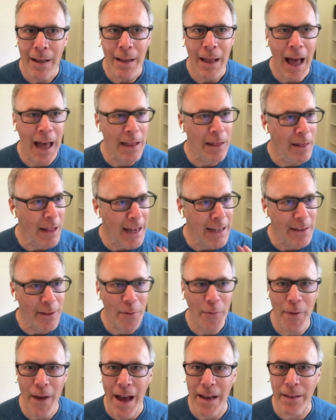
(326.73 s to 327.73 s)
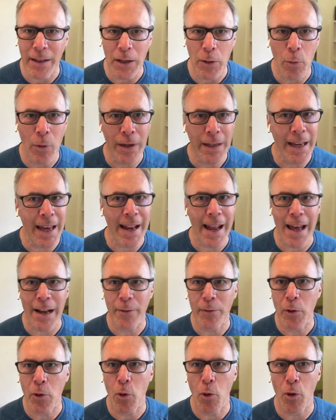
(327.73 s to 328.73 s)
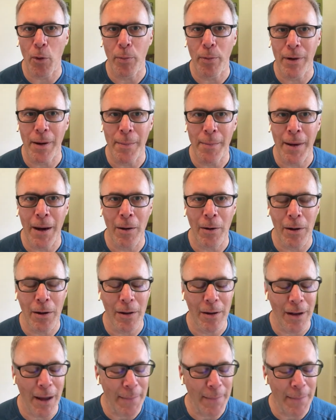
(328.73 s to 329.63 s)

I like the fact that you want to get out of corporate America.